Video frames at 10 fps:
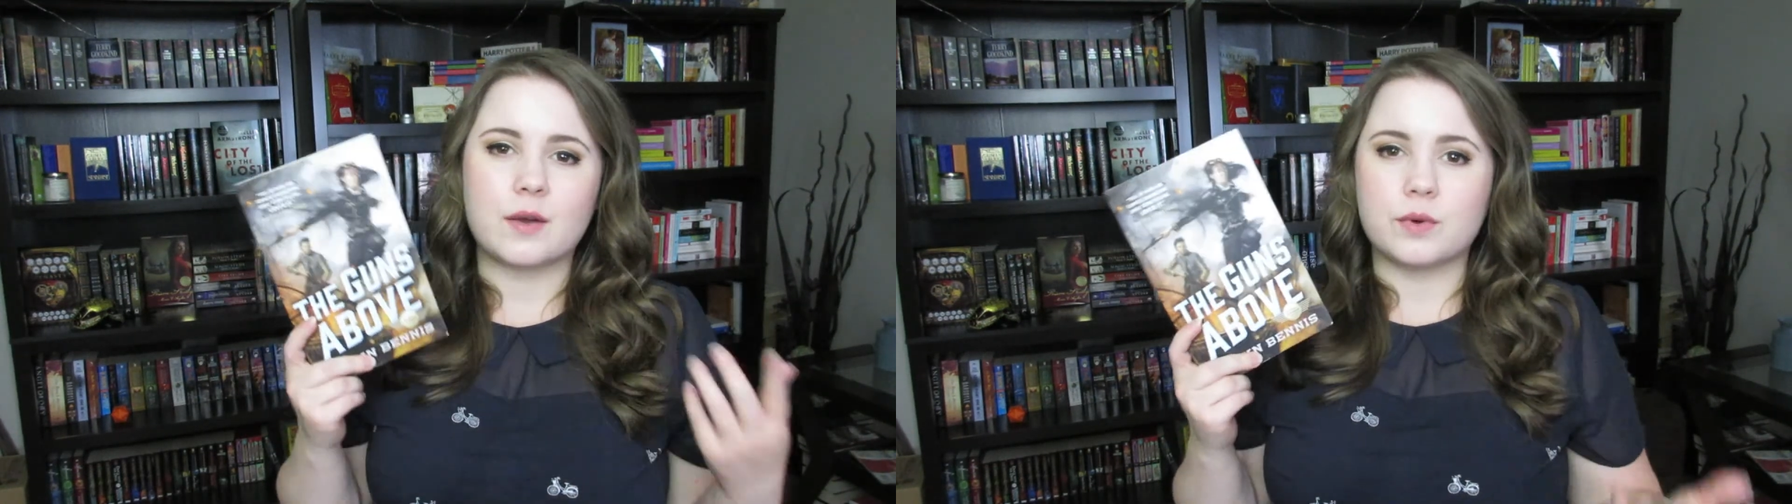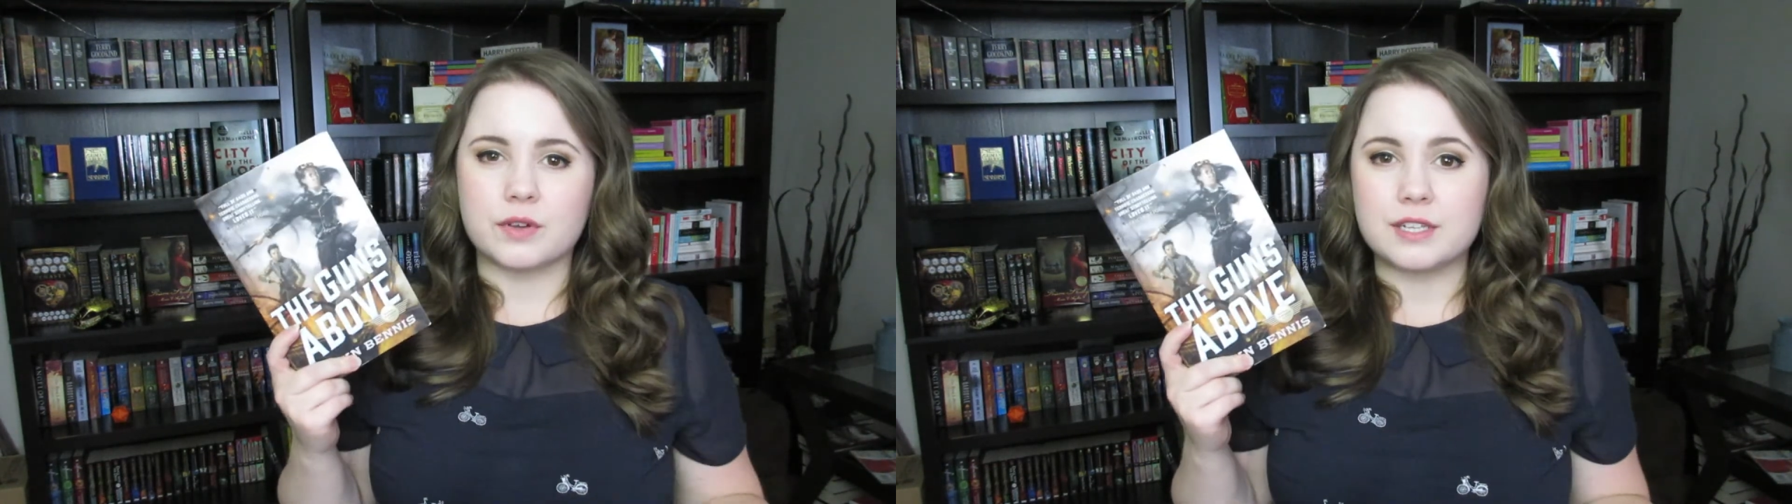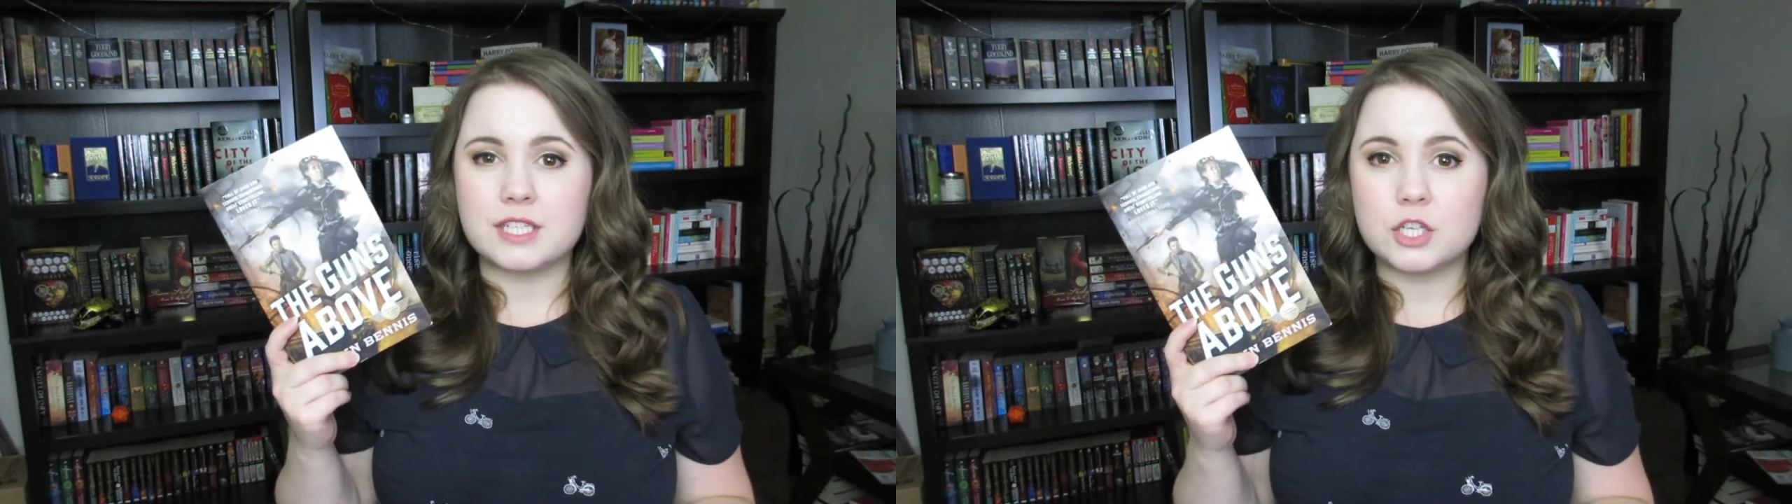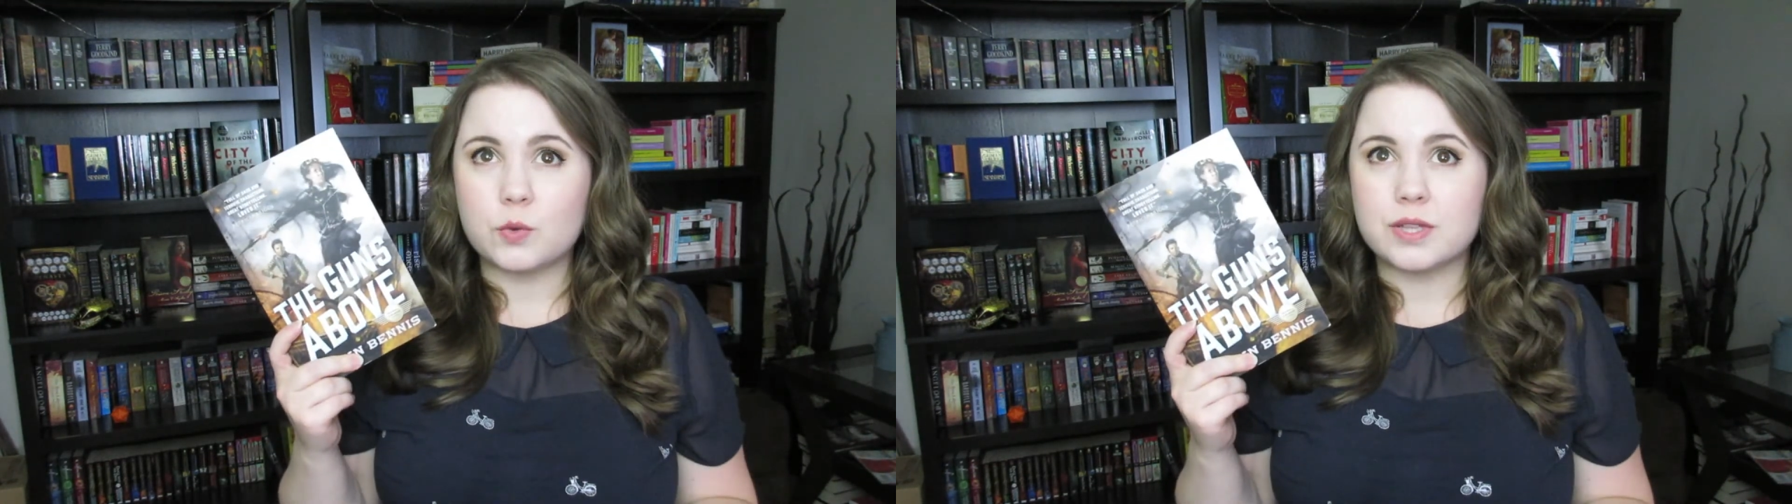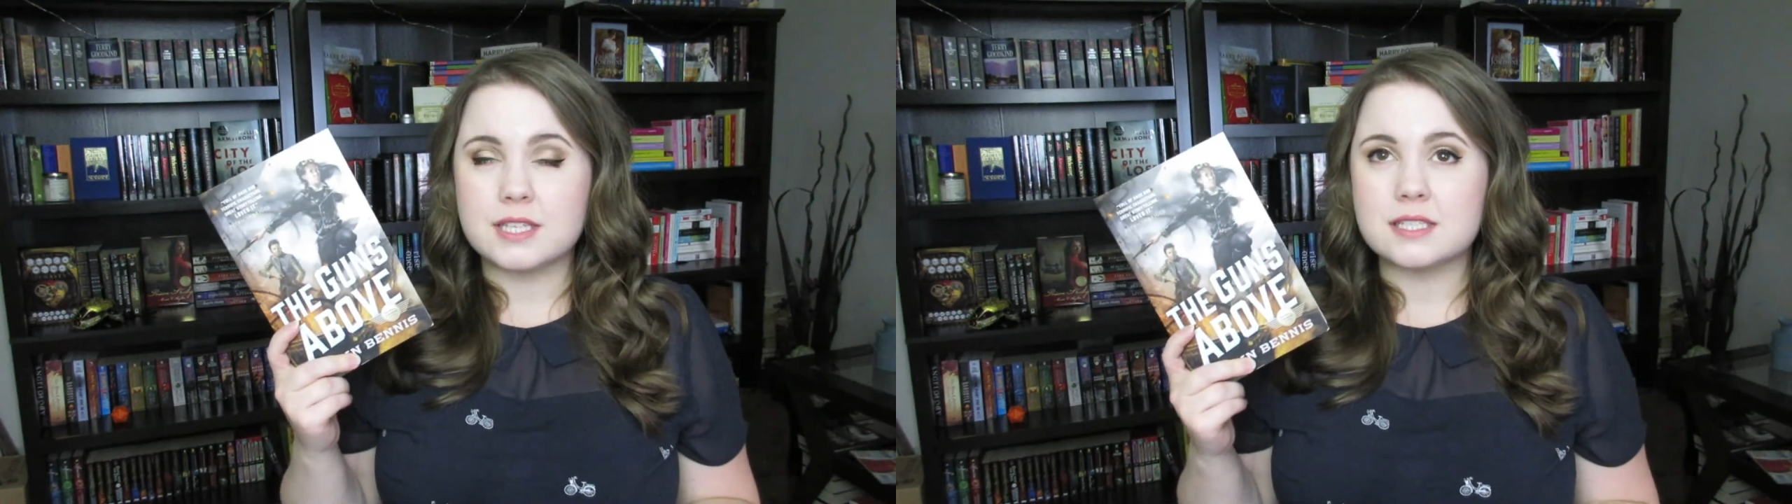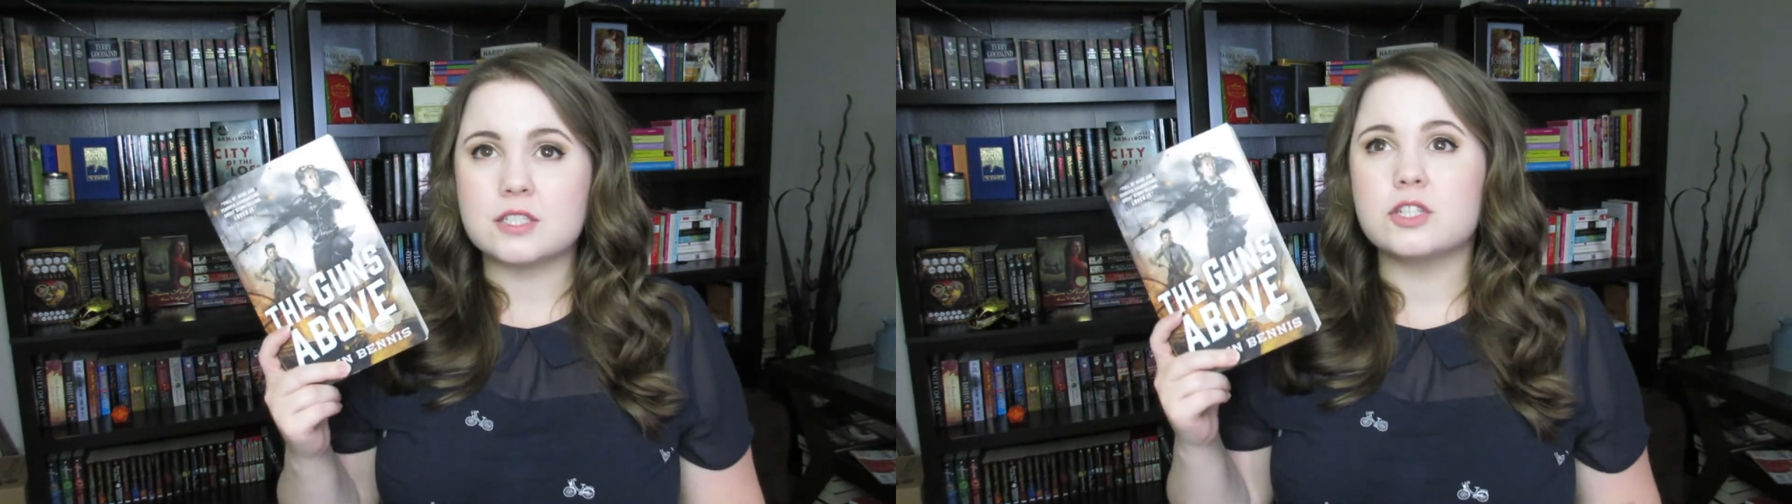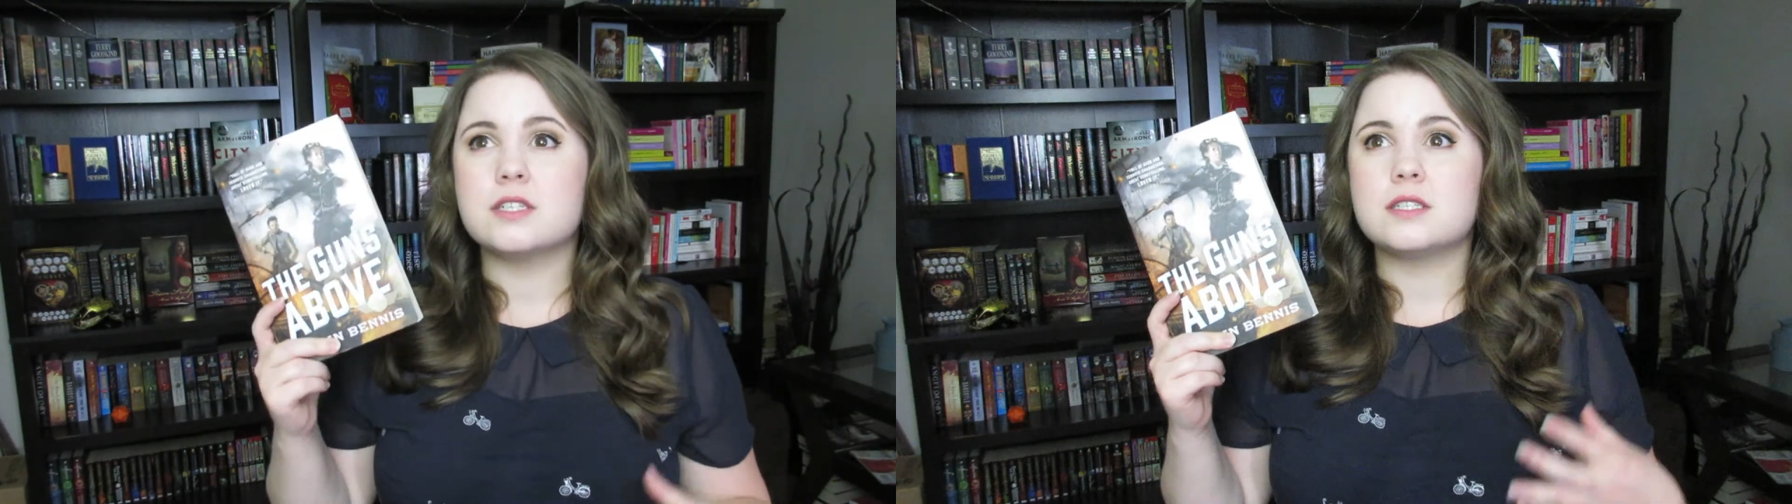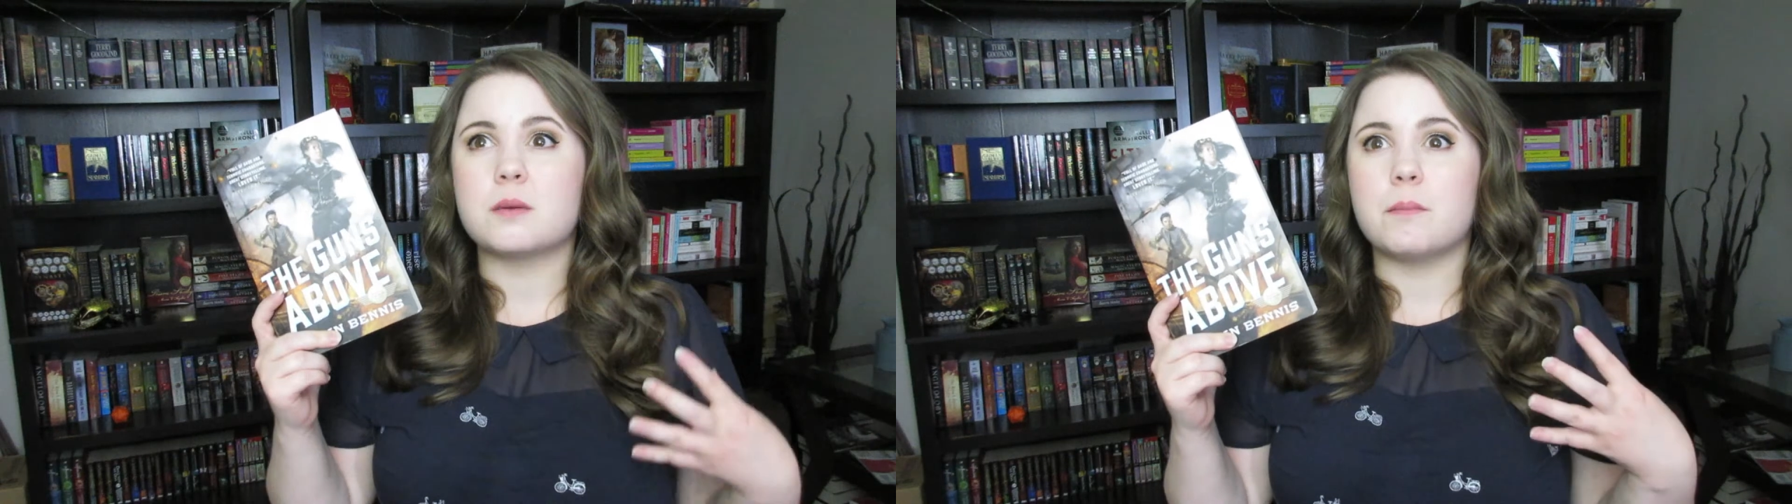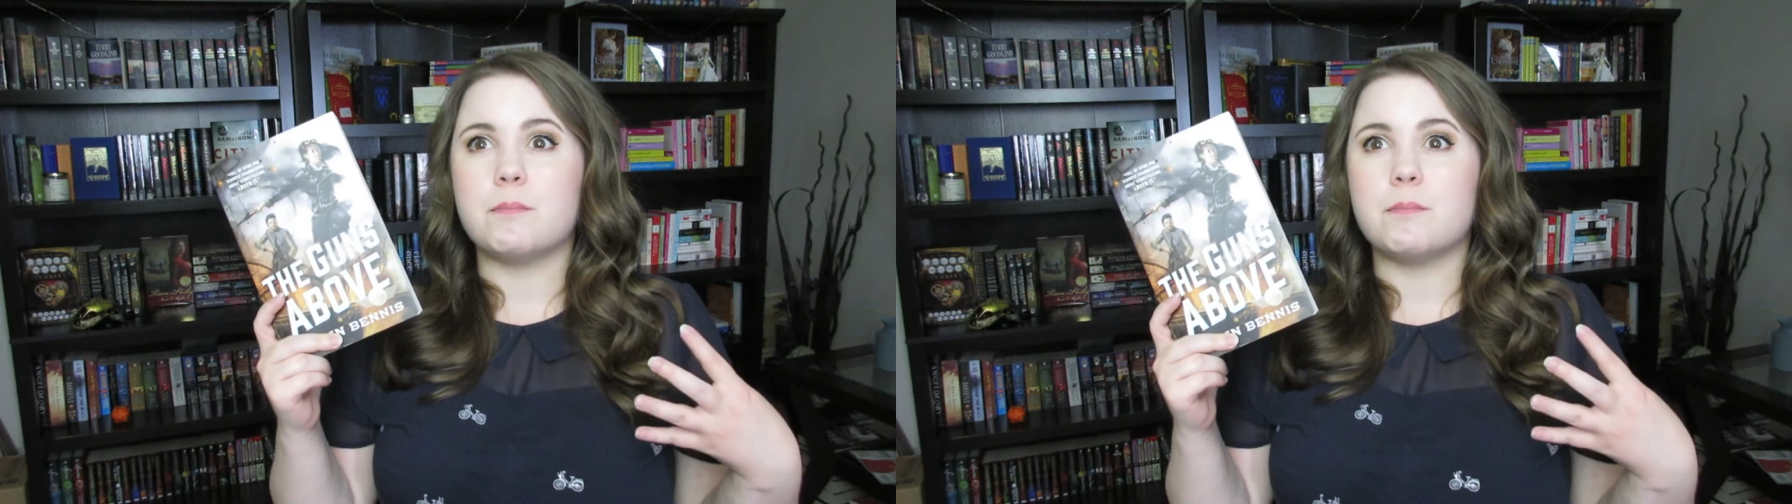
I will continue with this series,